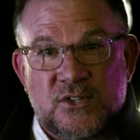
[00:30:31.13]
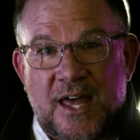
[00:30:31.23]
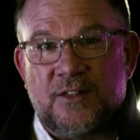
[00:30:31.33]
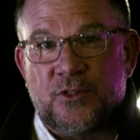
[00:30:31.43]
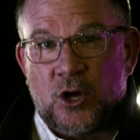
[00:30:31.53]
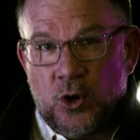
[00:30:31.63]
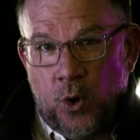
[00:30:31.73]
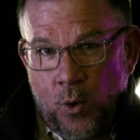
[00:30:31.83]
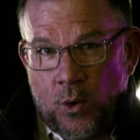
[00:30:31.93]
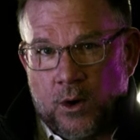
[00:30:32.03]
is that at the
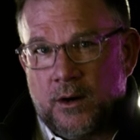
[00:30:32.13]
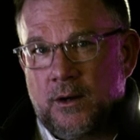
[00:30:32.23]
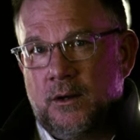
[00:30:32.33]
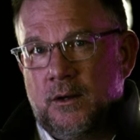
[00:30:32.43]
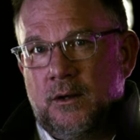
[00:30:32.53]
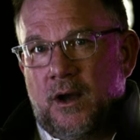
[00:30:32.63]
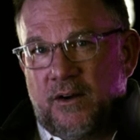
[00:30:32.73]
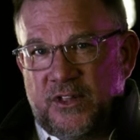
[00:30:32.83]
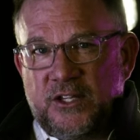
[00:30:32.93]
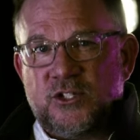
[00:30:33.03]
core
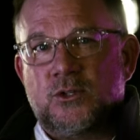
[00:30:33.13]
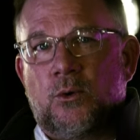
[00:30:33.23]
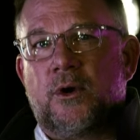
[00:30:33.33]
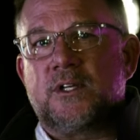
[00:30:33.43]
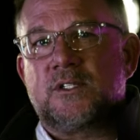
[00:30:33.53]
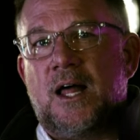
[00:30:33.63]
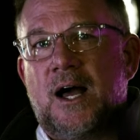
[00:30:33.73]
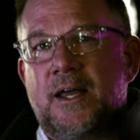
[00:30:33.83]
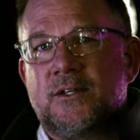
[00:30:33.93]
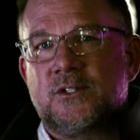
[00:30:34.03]
of these stories
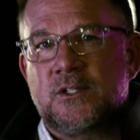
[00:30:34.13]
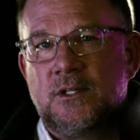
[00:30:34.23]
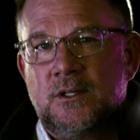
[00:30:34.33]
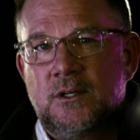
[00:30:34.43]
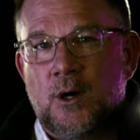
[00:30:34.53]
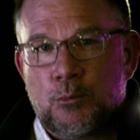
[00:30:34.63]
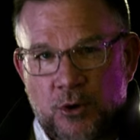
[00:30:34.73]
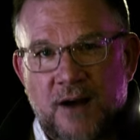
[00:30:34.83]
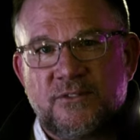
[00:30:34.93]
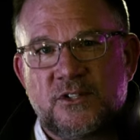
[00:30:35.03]
lies a
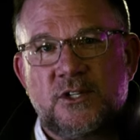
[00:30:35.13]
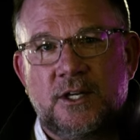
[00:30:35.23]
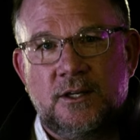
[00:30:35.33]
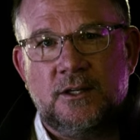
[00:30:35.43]
prophecy